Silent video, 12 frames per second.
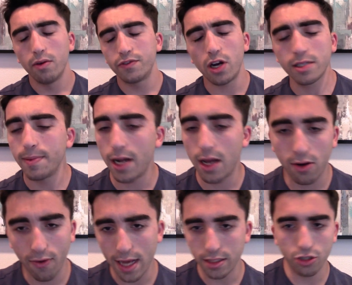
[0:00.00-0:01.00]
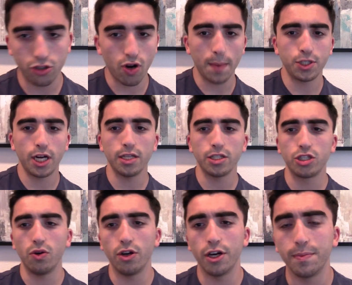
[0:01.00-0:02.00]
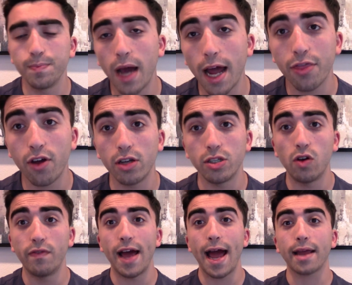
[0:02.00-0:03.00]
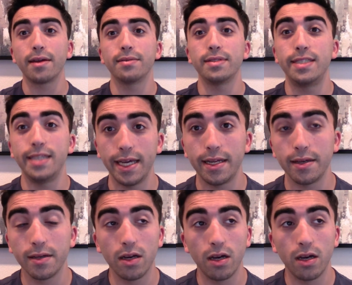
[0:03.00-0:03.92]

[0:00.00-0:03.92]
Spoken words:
Talked about Alcaraz's drop shot. It's so good. I thought Novak did